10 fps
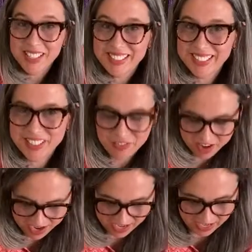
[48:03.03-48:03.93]
this is
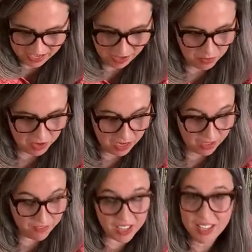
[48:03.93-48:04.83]
fun. And
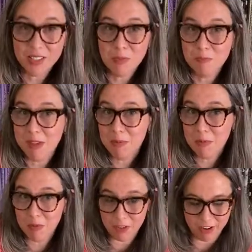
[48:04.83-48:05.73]
if it is, maybe
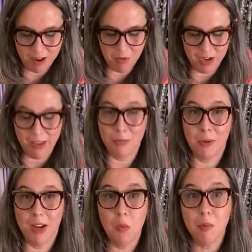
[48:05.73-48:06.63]
we'll figure out what are we
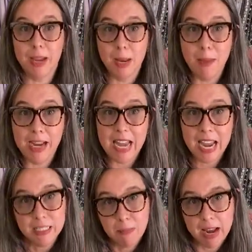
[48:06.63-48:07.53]
gonna make
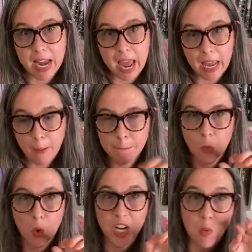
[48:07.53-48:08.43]
next Monday?
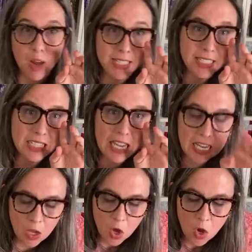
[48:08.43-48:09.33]
What do you want to
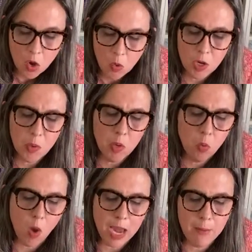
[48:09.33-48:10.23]
see? What do we
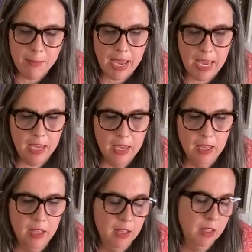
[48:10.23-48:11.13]
want to make?
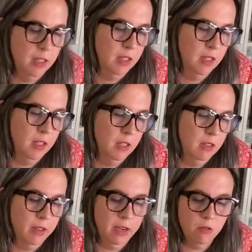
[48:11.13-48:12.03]

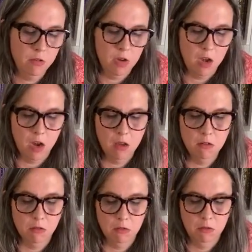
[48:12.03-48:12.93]
I don't
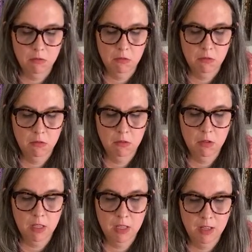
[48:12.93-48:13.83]
know.
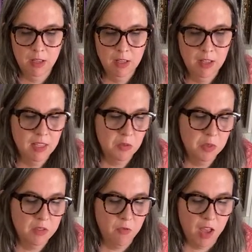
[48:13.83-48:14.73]
This
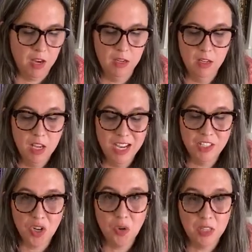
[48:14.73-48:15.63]
was fun. It
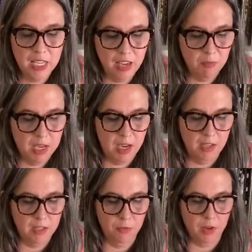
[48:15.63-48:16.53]
totally gave me a
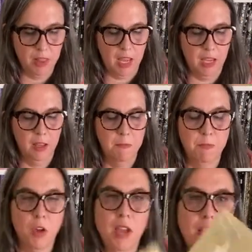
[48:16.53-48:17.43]
different okay,